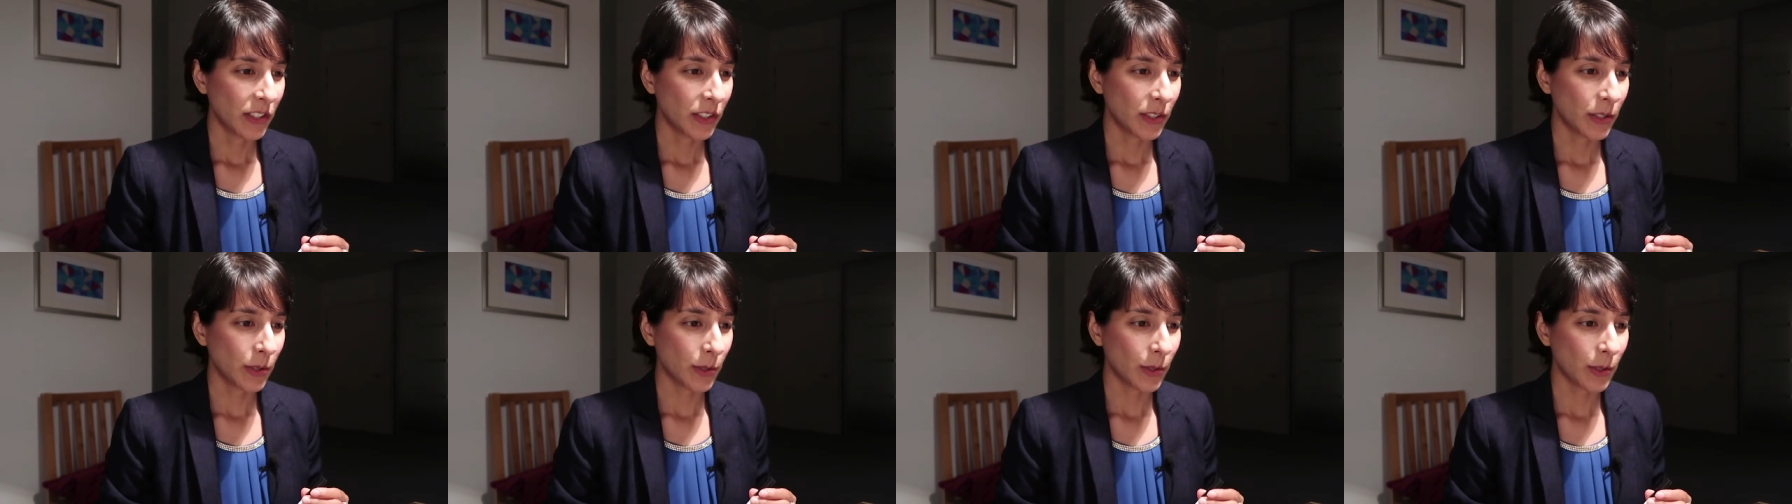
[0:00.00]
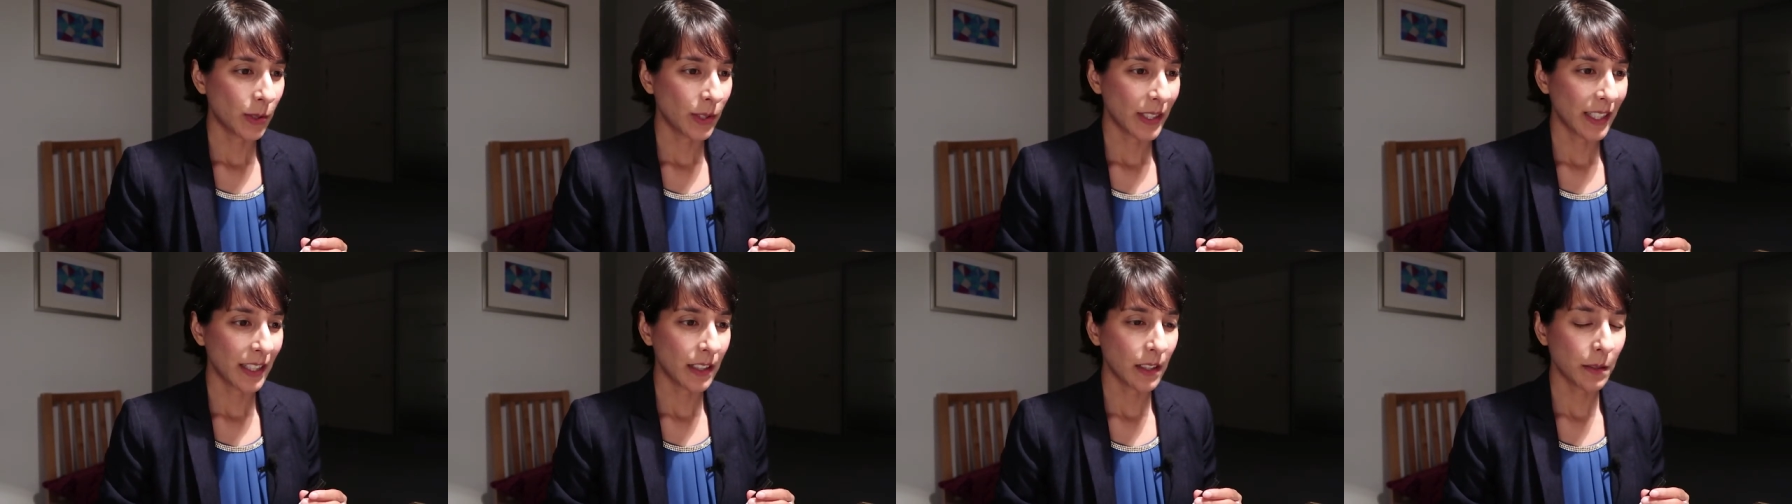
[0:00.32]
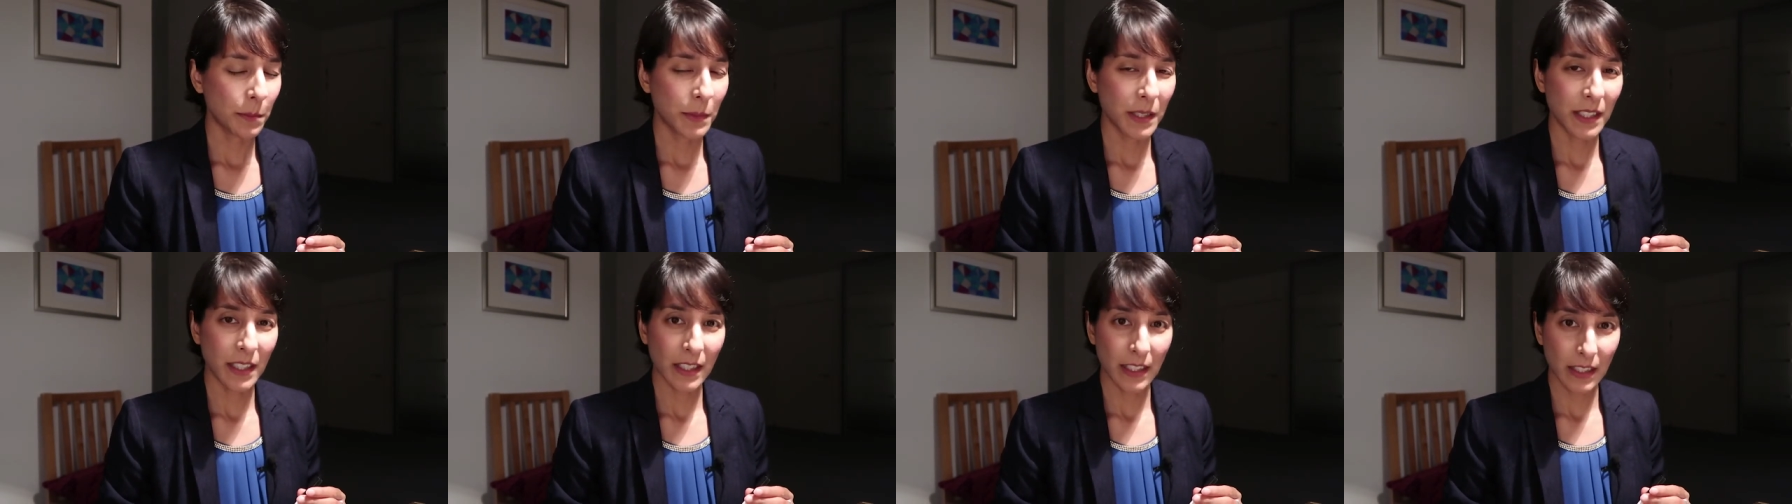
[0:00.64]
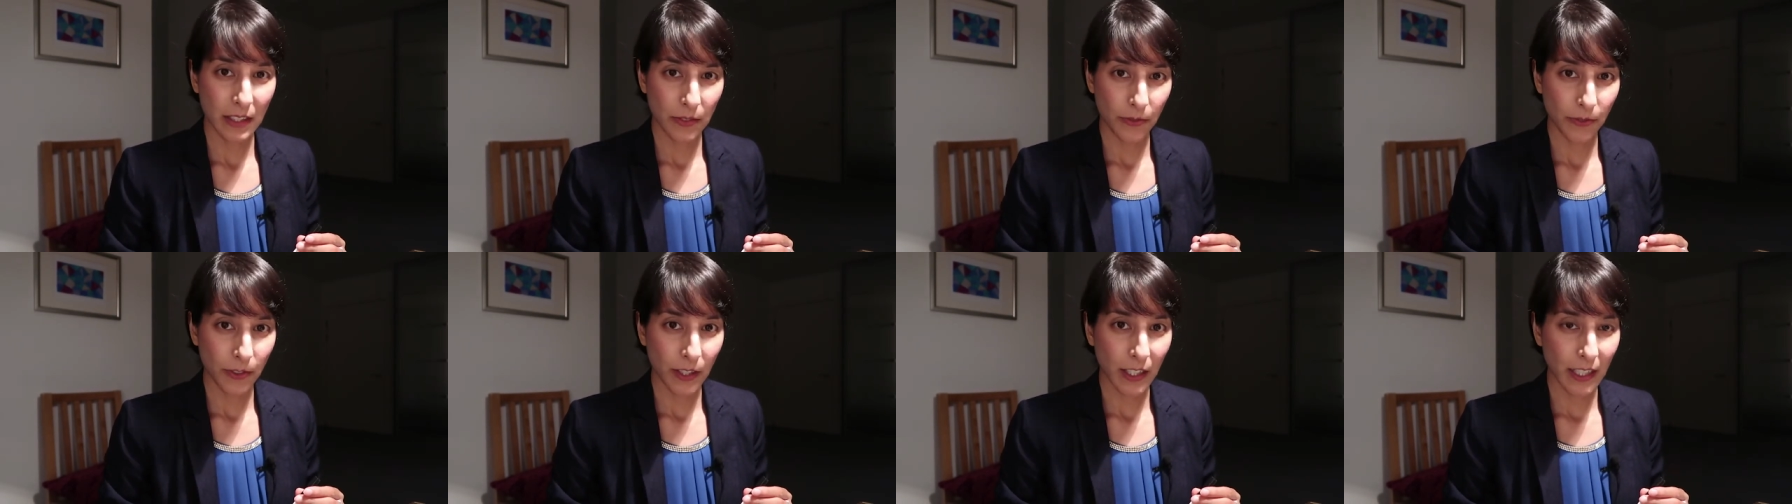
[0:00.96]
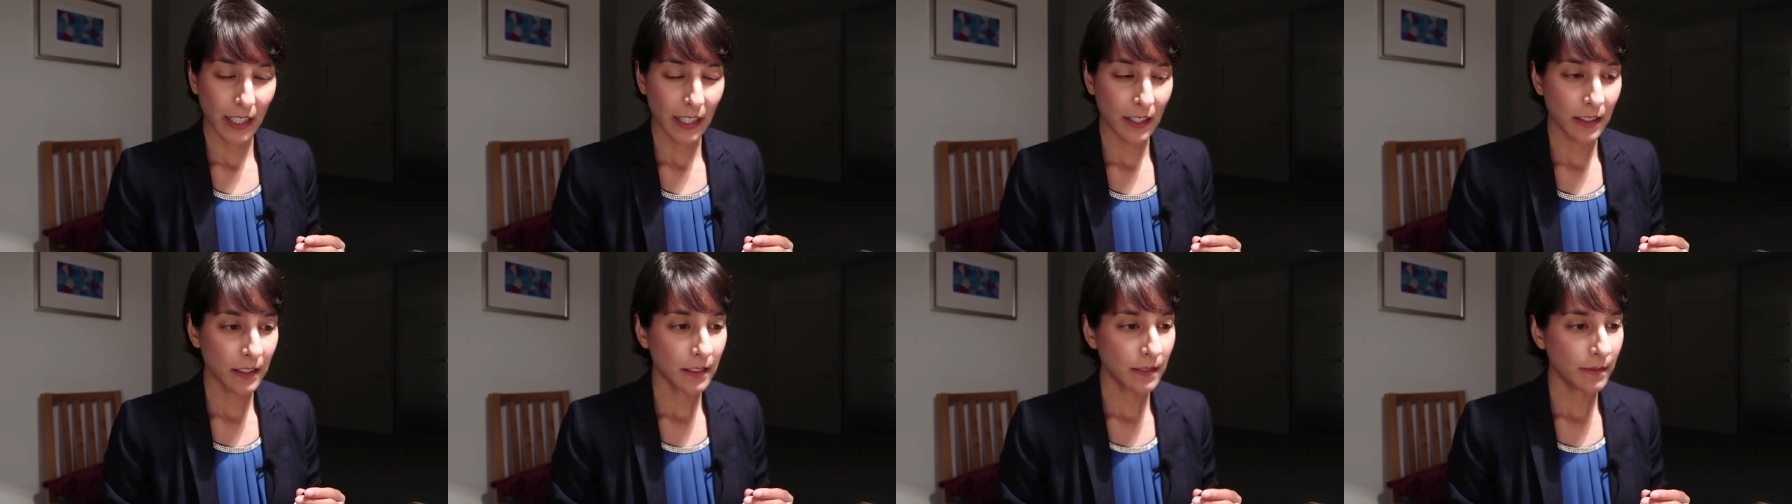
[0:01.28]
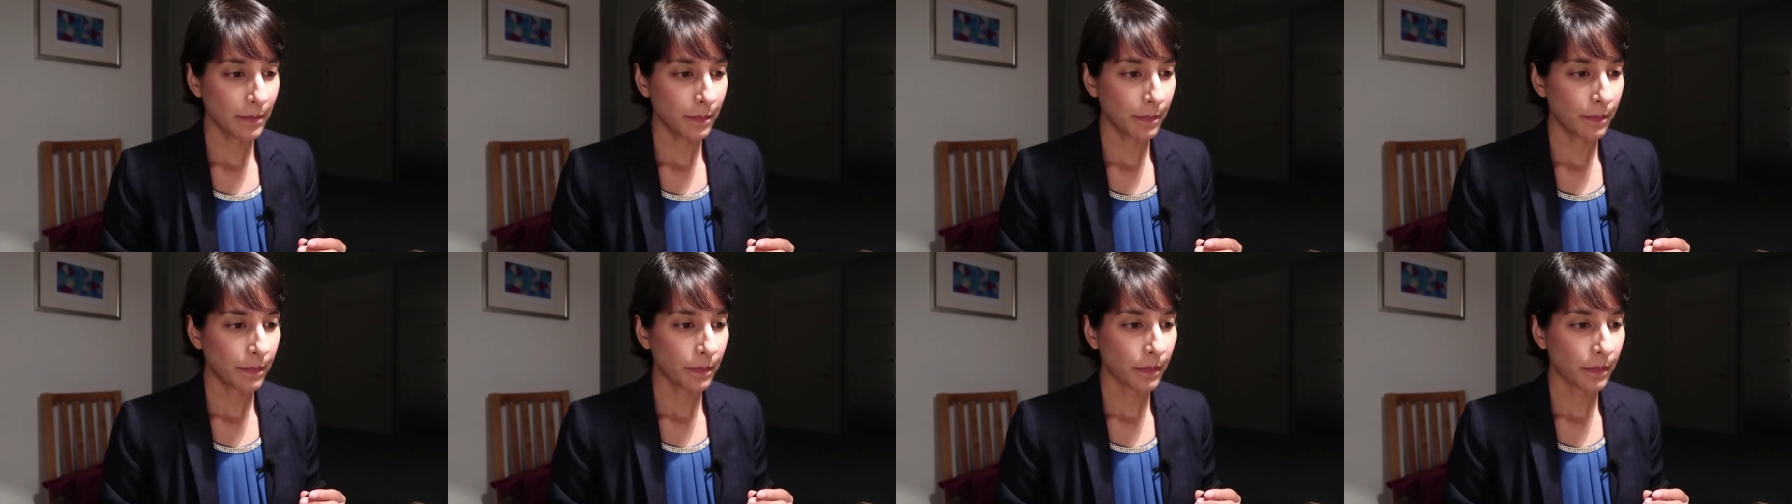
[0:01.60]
Your element is fire.